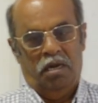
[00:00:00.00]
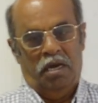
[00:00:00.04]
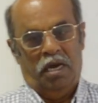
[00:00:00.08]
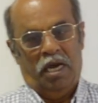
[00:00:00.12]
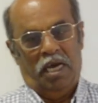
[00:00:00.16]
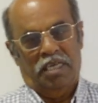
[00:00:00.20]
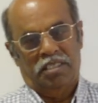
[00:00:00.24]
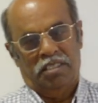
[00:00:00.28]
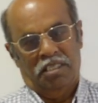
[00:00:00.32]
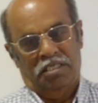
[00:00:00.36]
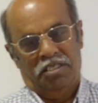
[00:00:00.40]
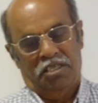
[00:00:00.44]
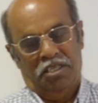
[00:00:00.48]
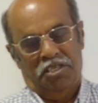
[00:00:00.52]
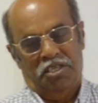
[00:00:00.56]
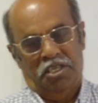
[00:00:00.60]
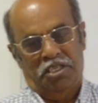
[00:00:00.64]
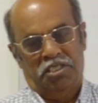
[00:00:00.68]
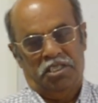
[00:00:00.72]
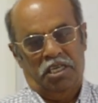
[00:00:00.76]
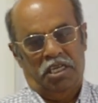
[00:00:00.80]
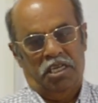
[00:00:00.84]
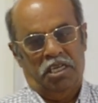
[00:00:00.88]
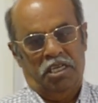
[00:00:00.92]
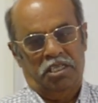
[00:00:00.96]
as a
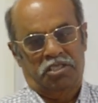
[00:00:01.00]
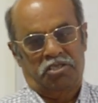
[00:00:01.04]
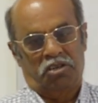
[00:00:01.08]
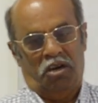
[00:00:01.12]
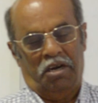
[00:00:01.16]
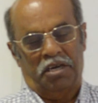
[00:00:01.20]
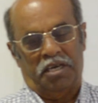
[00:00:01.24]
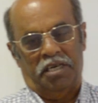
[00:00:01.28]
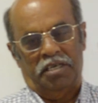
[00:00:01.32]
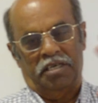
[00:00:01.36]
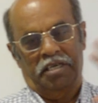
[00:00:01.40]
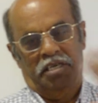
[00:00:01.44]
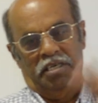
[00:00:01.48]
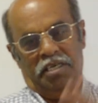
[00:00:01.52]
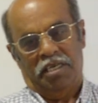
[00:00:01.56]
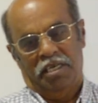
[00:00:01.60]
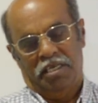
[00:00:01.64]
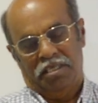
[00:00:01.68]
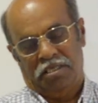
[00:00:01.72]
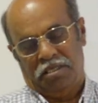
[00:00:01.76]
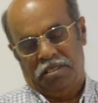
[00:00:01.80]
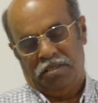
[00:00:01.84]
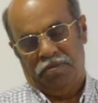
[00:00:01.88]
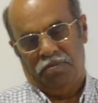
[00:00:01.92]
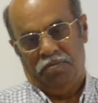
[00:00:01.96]
citizen, you started with
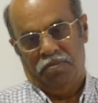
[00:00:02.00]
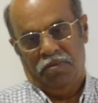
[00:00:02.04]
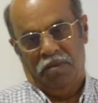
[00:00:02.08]
this.